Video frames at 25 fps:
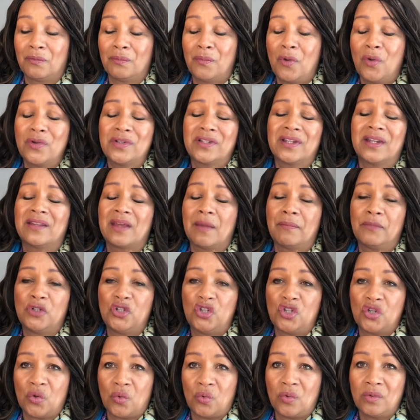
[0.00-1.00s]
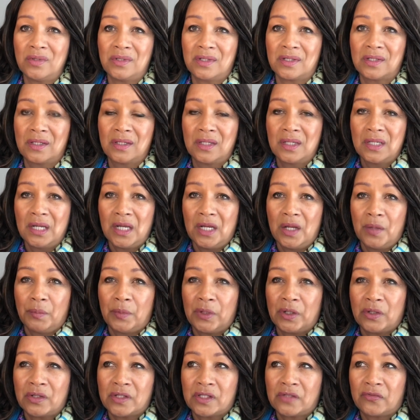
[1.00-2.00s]
Most of them don't,
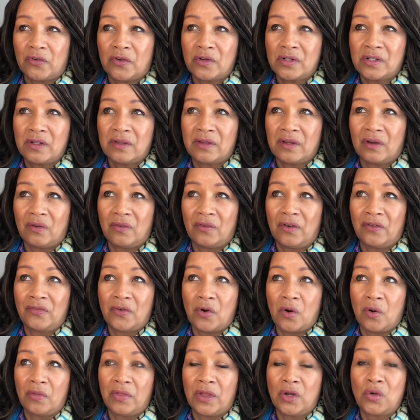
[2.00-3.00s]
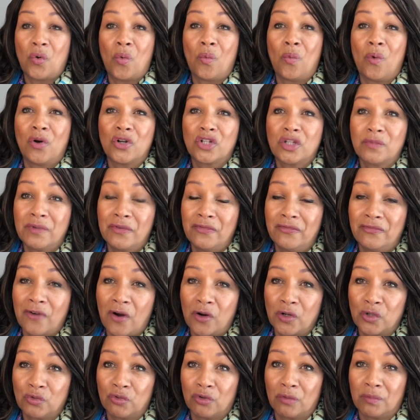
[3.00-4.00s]
because first of all, they don't want to be
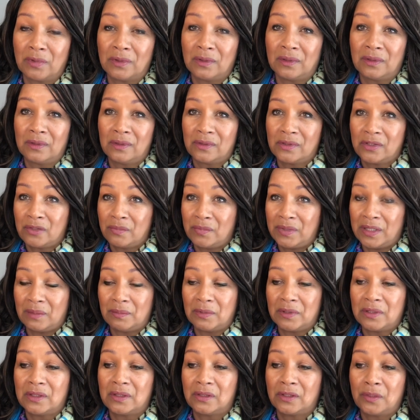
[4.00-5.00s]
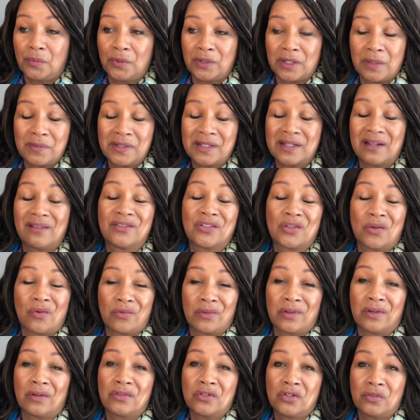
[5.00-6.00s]
vulnerable, to be able to put themselves out
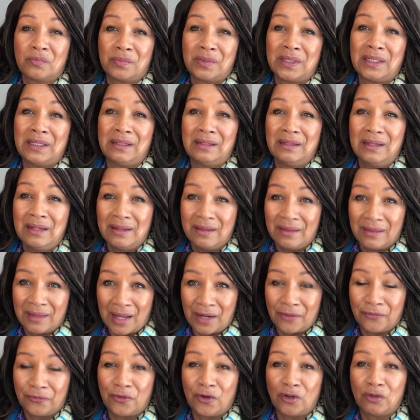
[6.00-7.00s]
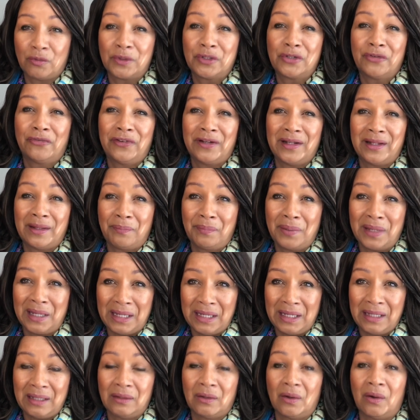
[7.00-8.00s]
there, to be that vulnerable, to feel the
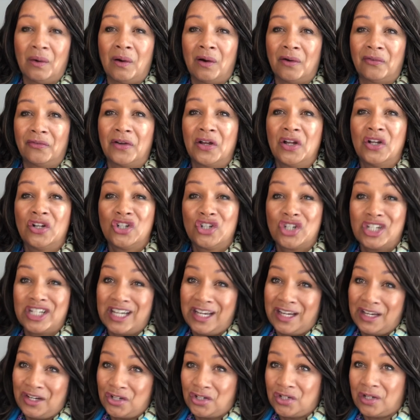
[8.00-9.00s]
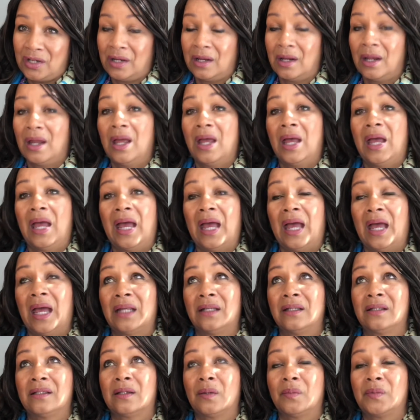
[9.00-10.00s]
pain of changing.
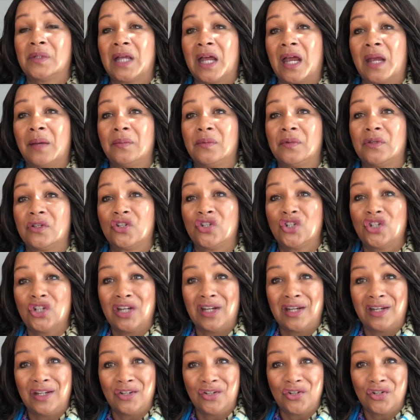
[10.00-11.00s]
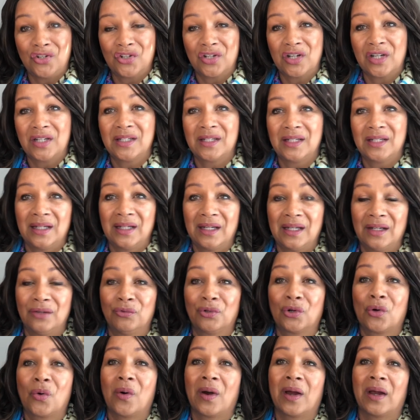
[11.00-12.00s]
And sometimes change
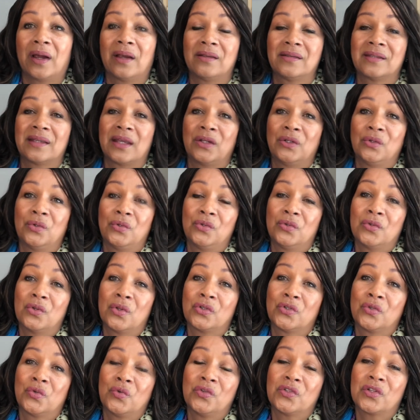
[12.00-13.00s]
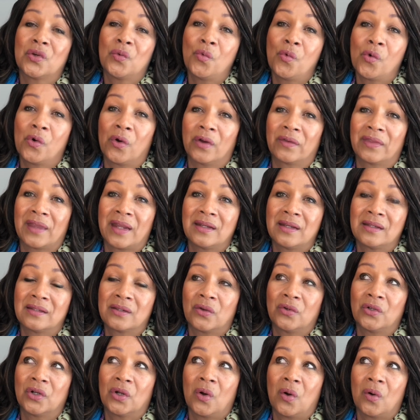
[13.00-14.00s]
requires that you do some work that is
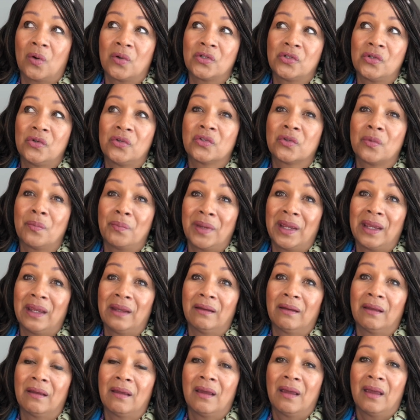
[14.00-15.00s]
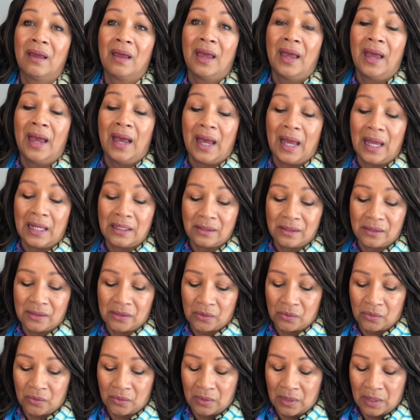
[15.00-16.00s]
going to cause you some pain. And
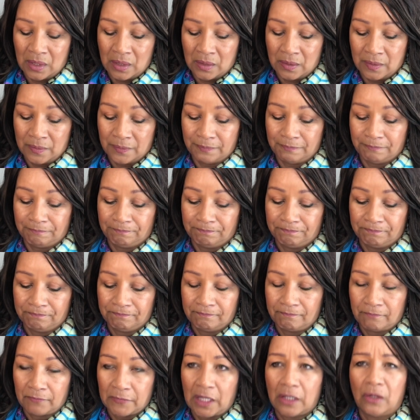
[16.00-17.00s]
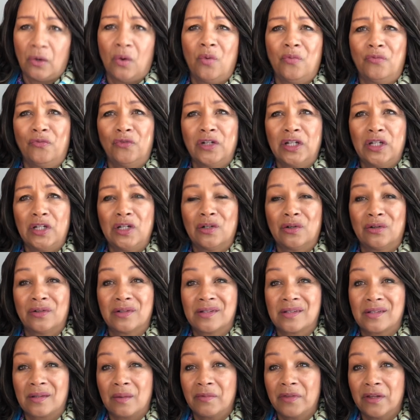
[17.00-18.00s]
so hopefully you learned
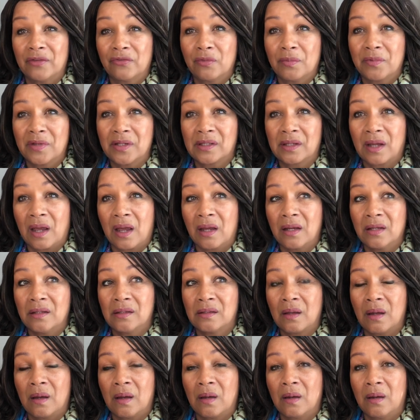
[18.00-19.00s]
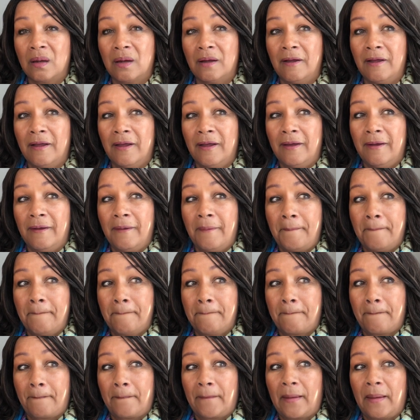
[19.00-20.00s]
something from this, guys.
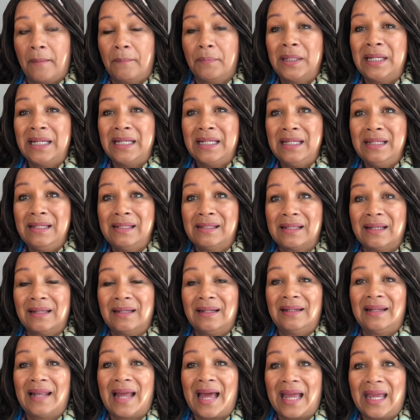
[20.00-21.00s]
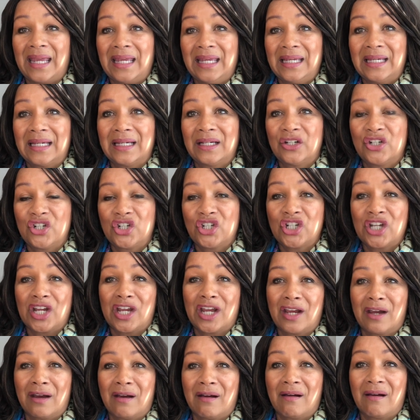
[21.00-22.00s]
Please like,
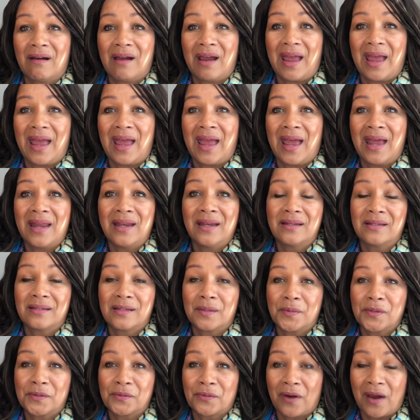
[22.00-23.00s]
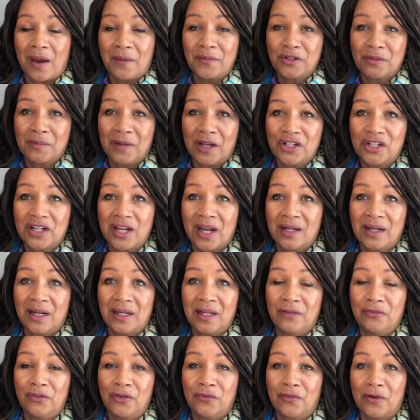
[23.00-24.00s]
share, and subscribe to my channel
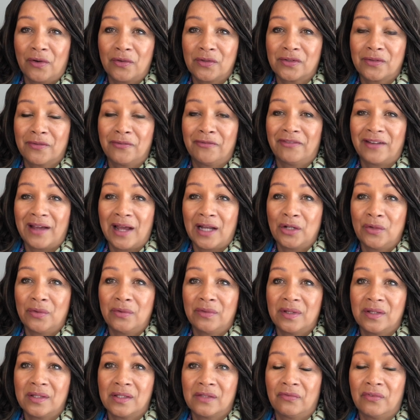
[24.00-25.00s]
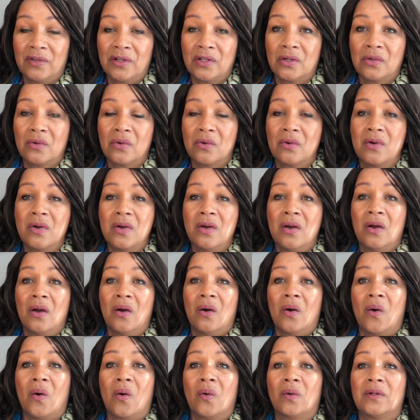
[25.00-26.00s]
if you found some value in this video.
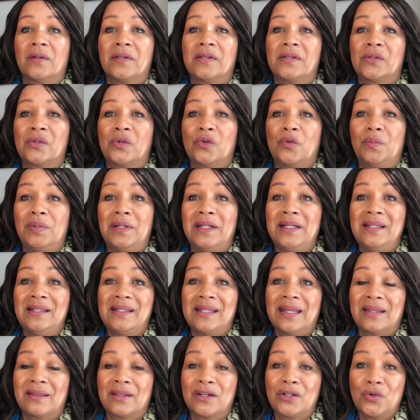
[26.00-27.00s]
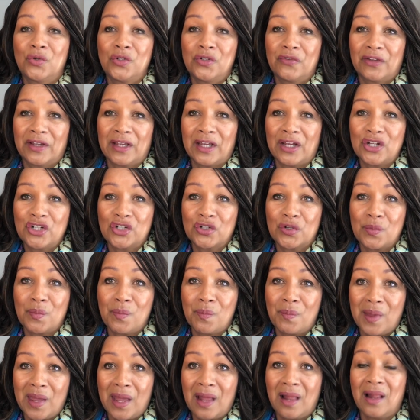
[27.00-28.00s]
Also, please hit the notification
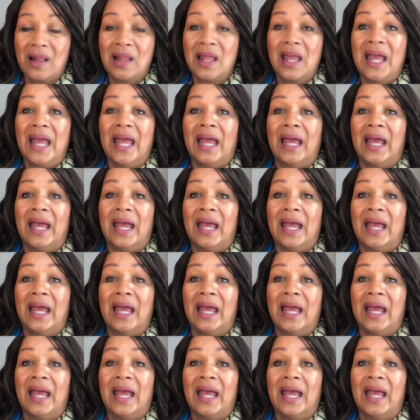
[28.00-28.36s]
bell.